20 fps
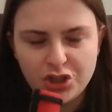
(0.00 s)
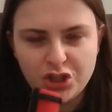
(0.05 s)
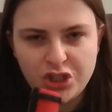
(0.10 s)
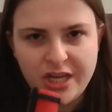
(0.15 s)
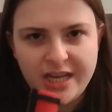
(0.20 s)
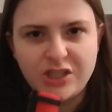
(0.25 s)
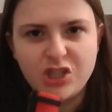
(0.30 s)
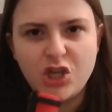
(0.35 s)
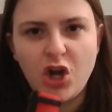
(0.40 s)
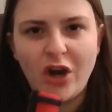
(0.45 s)

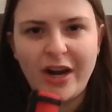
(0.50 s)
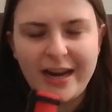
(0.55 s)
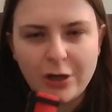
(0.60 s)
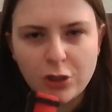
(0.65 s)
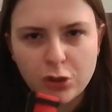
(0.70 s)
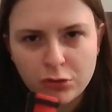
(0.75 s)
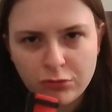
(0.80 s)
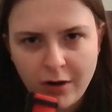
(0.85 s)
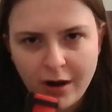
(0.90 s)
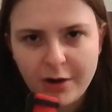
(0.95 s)
She has got
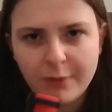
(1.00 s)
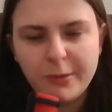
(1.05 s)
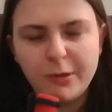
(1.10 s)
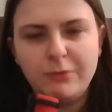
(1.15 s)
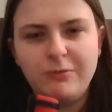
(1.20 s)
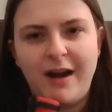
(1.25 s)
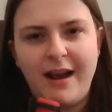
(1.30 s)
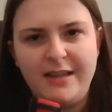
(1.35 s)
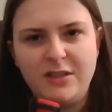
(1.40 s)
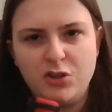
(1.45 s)

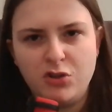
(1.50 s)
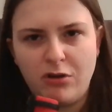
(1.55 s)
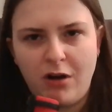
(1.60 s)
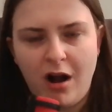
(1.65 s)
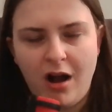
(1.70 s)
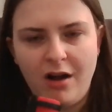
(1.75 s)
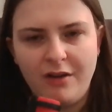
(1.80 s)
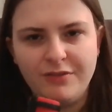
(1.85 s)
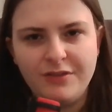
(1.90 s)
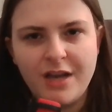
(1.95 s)
incredible
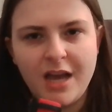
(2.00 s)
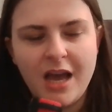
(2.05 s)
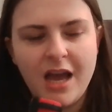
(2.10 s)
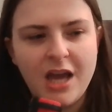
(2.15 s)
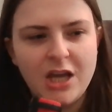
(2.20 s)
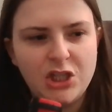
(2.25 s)
racecraft.